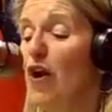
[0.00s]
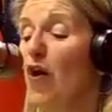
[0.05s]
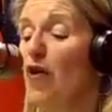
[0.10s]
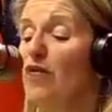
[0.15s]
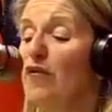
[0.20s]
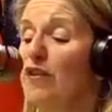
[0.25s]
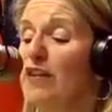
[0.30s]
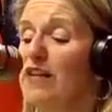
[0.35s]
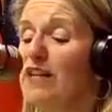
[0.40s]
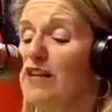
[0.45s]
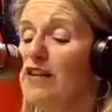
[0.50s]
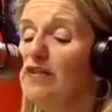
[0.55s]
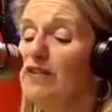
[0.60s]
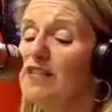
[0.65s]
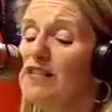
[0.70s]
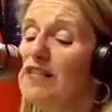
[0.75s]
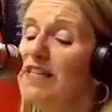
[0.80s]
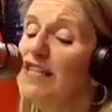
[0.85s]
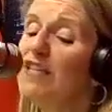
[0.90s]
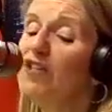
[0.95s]
Over the
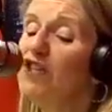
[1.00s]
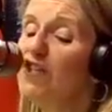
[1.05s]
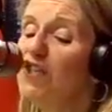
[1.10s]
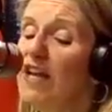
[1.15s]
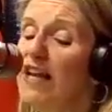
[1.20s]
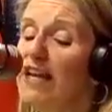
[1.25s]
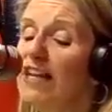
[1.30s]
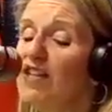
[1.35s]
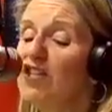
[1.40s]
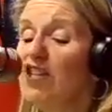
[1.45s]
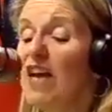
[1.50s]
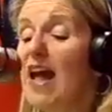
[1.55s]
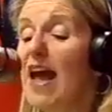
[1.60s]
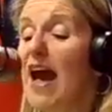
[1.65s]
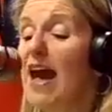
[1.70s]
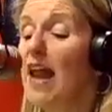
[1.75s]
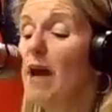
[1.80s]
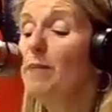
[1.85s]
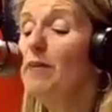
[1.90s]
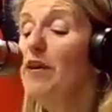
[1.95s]
years, things change,
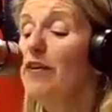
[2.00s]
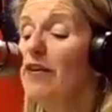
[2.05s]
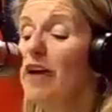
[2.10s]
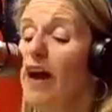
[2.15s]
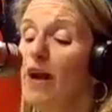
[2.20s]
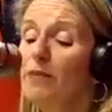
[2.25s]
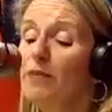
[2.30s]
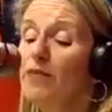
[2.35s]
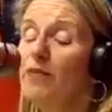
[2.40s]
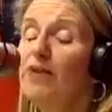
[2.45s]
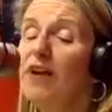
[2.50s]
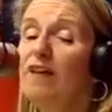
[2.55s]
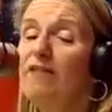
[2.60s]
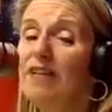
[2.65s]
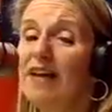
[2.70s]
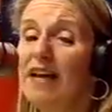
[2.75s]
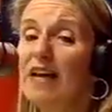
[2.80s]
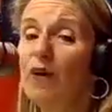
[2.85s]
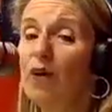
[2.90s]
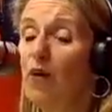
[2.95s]
and I'm here to help you
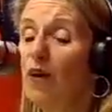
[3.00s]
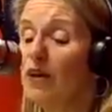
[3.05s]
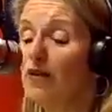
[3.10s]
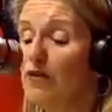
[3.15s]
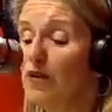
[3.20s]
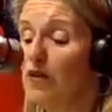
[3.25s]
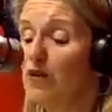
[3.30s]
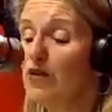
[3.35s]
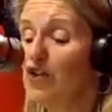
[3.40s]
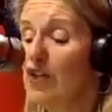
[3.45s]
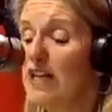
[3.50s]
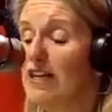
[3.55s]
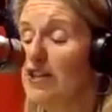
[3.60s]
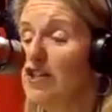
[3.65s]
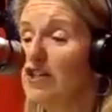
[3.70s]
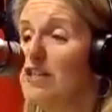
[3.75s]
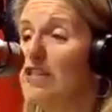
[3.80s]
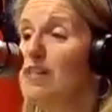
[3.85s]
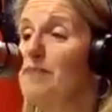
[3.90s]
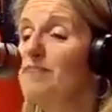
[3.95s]
navigate all of those
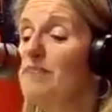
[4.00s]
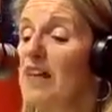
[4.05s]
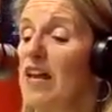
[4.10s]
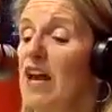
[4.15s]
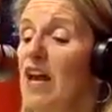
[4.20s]
changes.